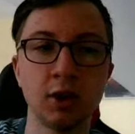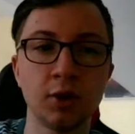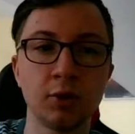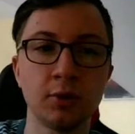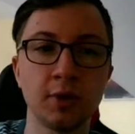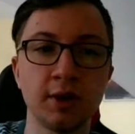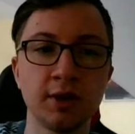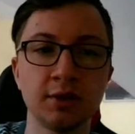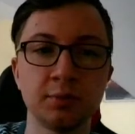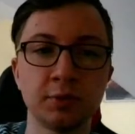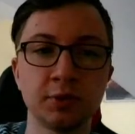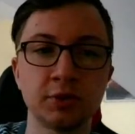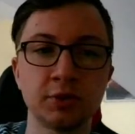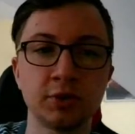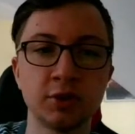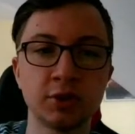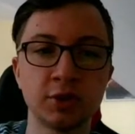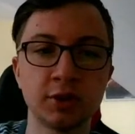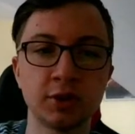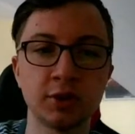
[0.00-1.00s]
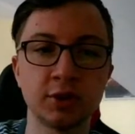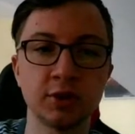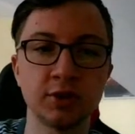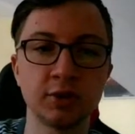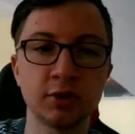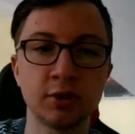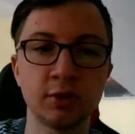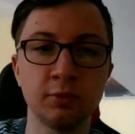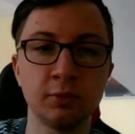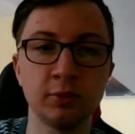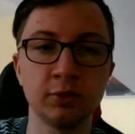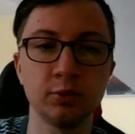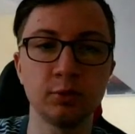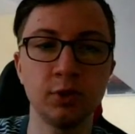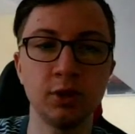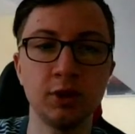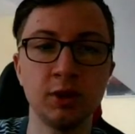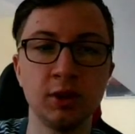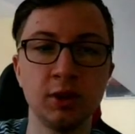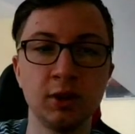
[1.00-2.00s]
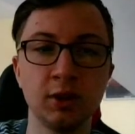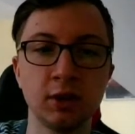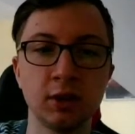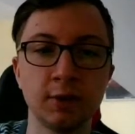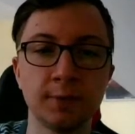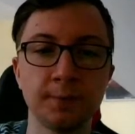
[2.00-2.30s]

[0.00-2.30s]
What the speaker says: white's position is almost winning.